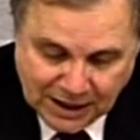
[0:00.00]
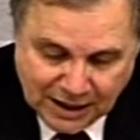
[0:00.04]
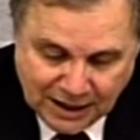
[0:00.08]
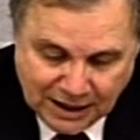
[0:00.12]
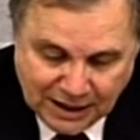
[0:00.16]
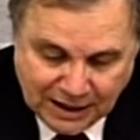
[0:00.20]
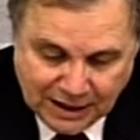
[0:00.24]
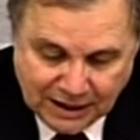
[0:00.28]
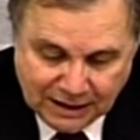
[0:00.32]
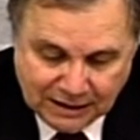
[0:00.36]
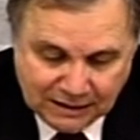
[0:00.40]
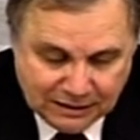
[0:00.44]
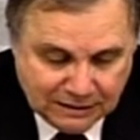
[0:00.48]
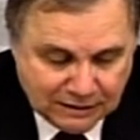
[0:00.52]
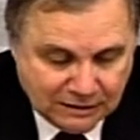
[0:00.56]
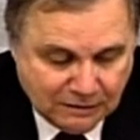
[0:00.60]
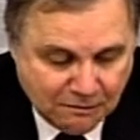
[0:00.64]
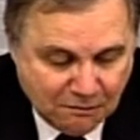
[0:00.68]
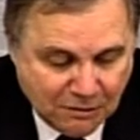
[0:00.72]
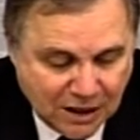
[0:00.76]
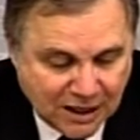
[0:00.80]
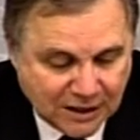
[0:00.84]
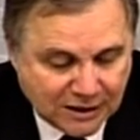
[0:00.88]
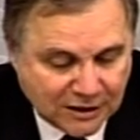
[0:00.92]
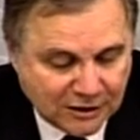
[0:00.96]
and
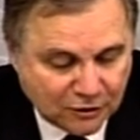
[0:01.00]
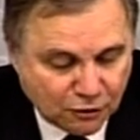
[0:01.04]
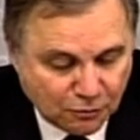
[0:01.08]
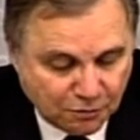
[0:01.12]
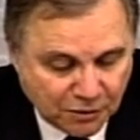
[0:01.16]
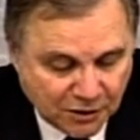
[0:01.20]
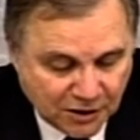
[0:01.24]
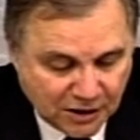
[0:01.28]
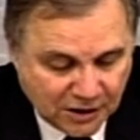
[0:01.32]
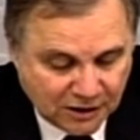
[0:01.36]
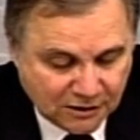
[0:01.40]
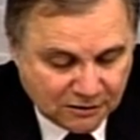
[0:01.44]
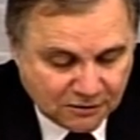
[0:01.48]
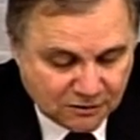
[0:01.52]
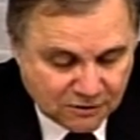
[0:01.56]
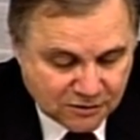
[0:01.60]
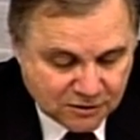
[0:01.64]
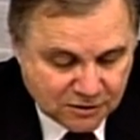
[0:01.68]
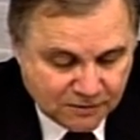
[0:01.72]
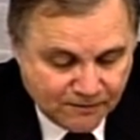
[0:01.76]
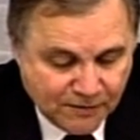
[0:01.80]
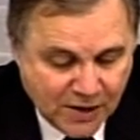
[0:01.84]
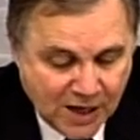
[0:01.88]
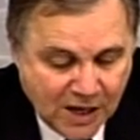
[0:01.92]
market operators.